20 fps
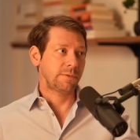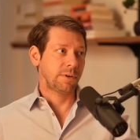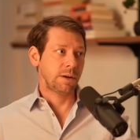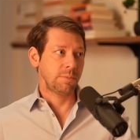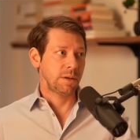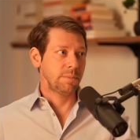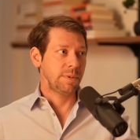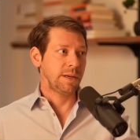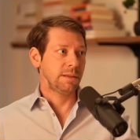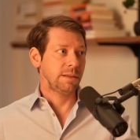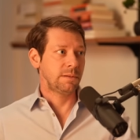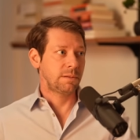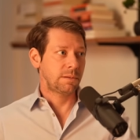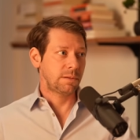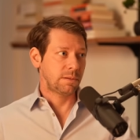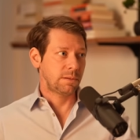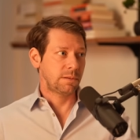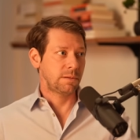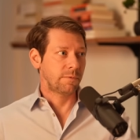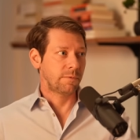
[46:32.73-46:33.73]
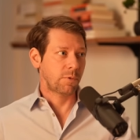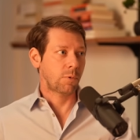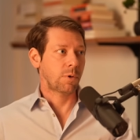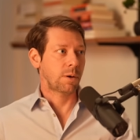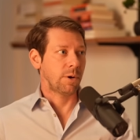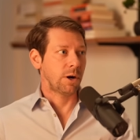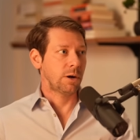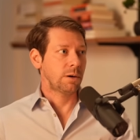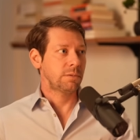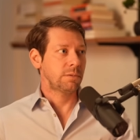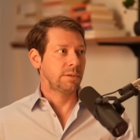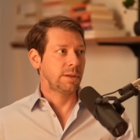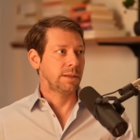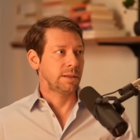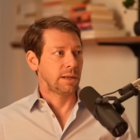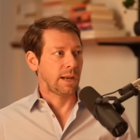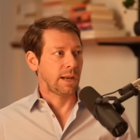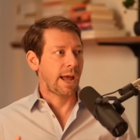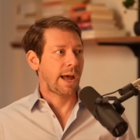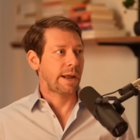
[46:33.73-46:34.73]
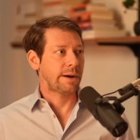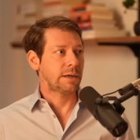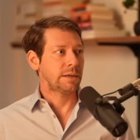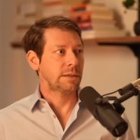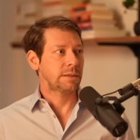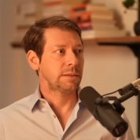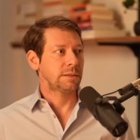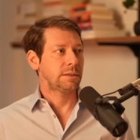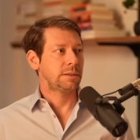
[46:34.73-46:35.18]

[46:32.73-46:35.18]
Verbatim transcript: for him to be the former than the latter.